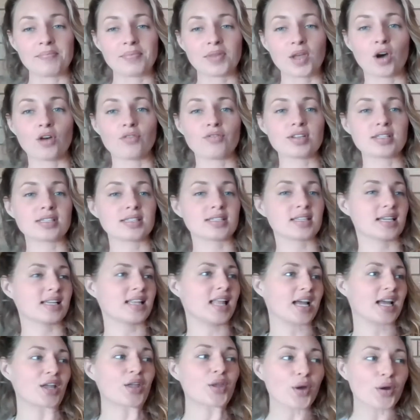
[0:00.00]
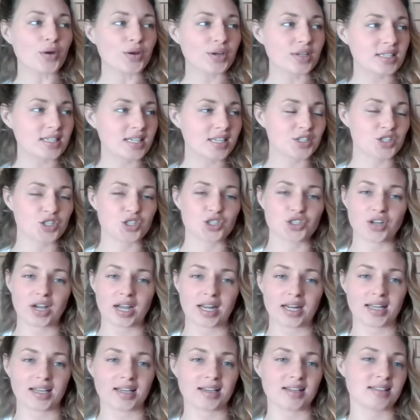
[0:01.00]
Obviously, like yoga teacher
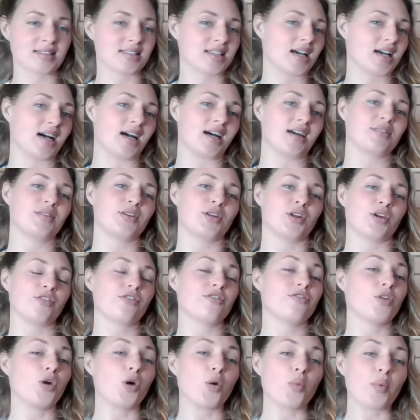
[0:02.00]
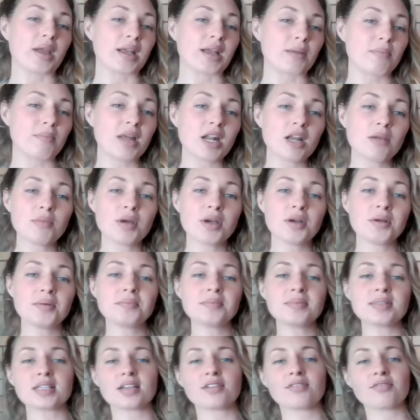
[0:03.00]
trainings are, 4-week
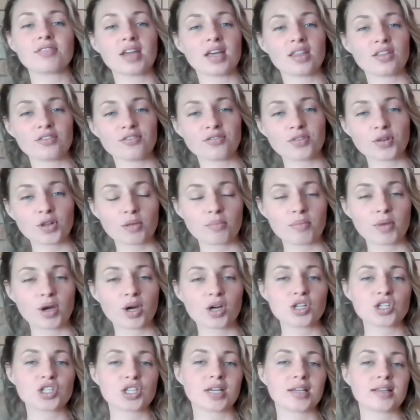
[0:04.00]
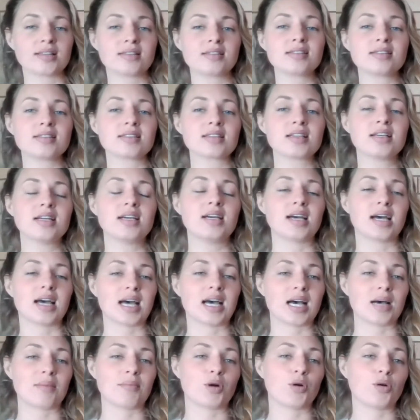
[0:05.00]
minimums if they're the full immersions,
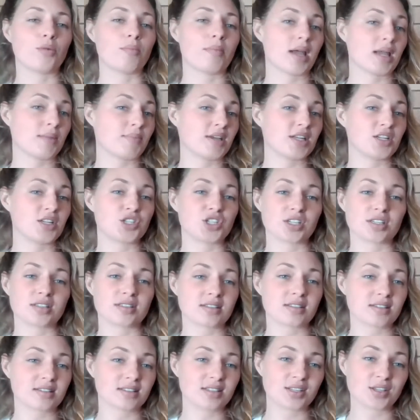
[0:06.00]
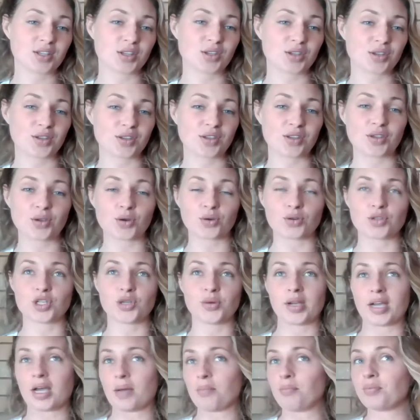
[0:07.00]
or maybe just you're
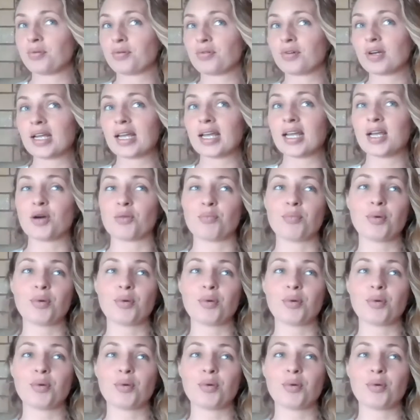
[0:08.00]
doing a pre or